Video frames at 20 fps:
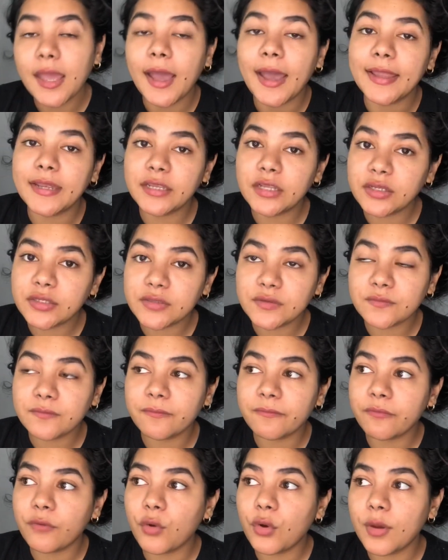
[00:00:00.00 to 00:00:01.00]
any
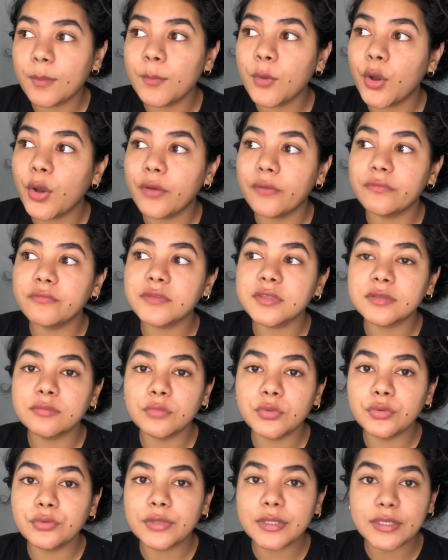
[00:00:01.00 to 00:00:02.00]
form of
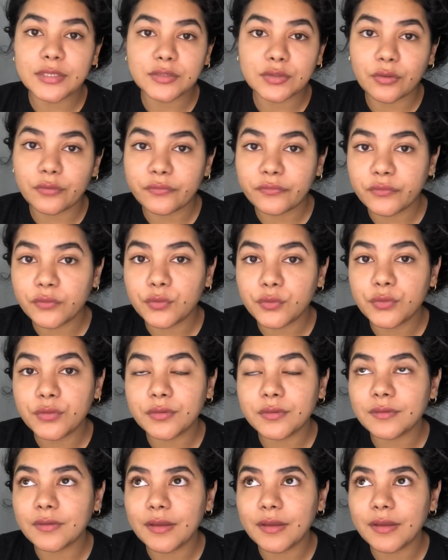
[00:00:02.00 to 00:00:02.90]
smoothies or fruit